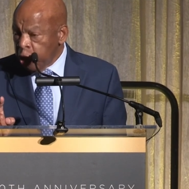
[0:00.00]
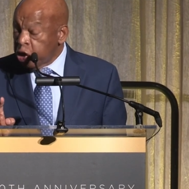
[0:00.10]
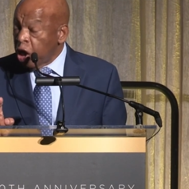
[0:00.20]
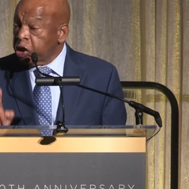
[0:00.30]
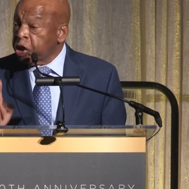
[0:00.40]

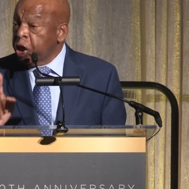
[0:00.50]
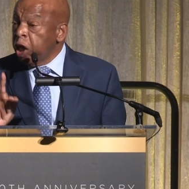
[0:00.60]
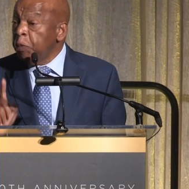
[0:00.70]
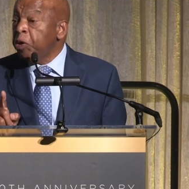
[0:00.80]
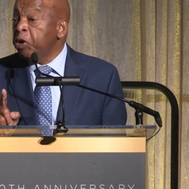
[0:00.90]
Dr.
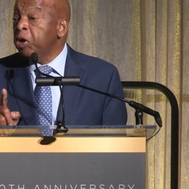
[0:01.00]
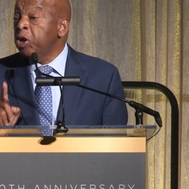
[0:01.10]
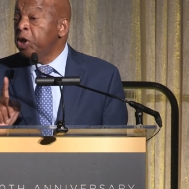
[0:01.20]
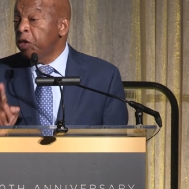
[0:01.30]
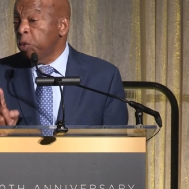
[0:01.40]
King put it
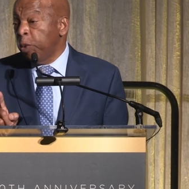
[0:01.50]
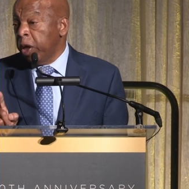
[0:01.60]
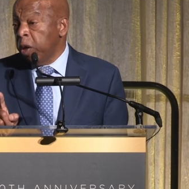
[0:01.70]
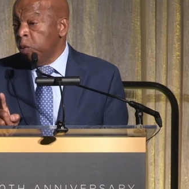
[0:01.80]
another way.